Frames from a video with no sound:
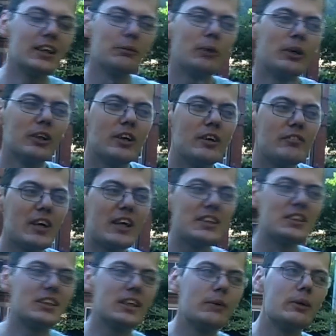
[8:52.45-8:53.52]
Well, not
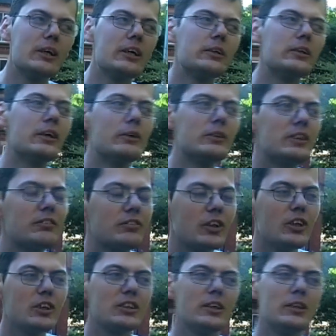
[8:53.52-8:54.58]
invented. It was
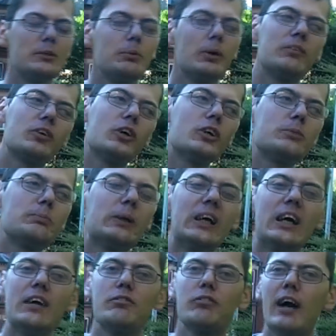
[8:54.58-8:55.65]
it's of course been
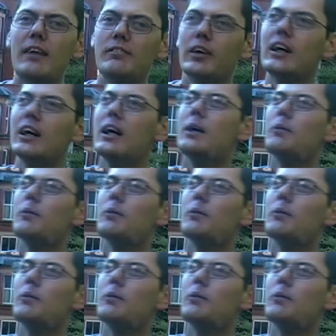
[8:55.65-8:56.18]
here forever.